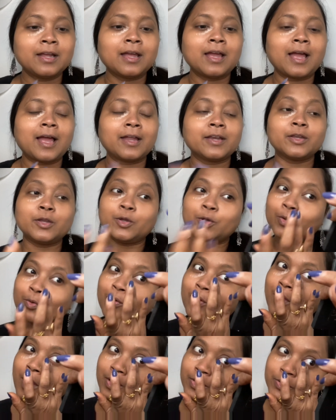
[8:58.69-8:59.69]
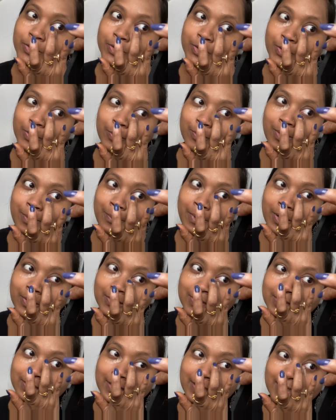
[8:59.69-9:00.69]
And you got to know about
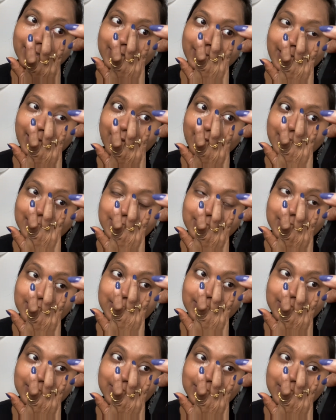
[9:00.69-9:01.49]
the thing that